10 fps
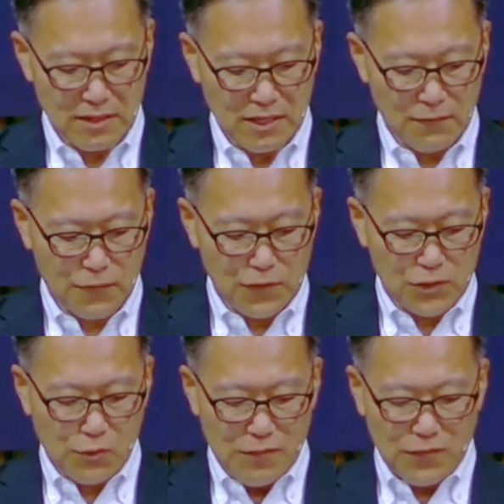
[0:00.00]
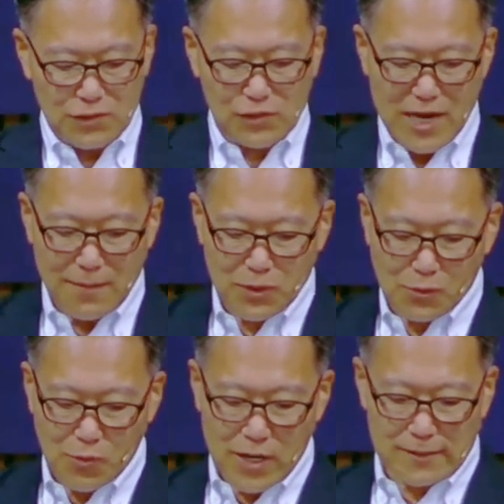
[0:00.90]
In 1 Corinthians chapter
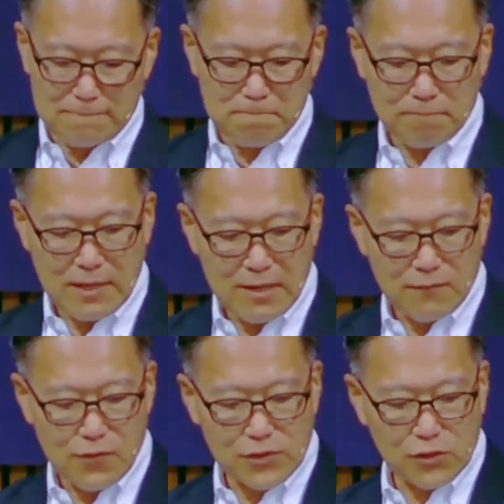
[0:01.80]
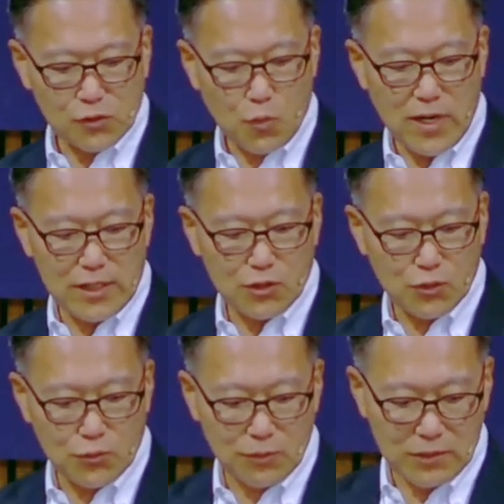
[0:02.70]
1, verses
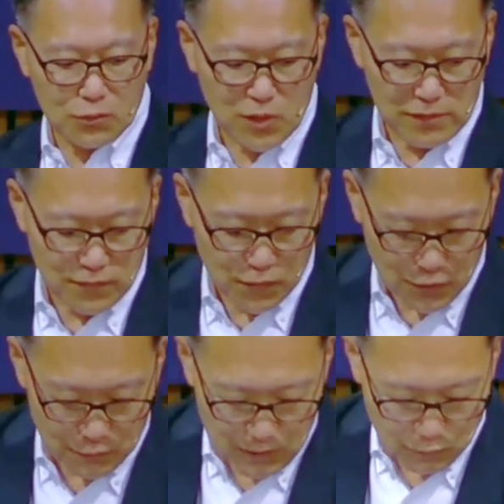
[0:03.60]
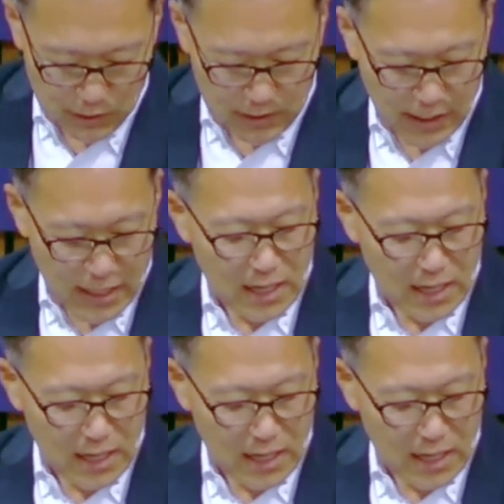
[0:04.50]
22 and 24, we read,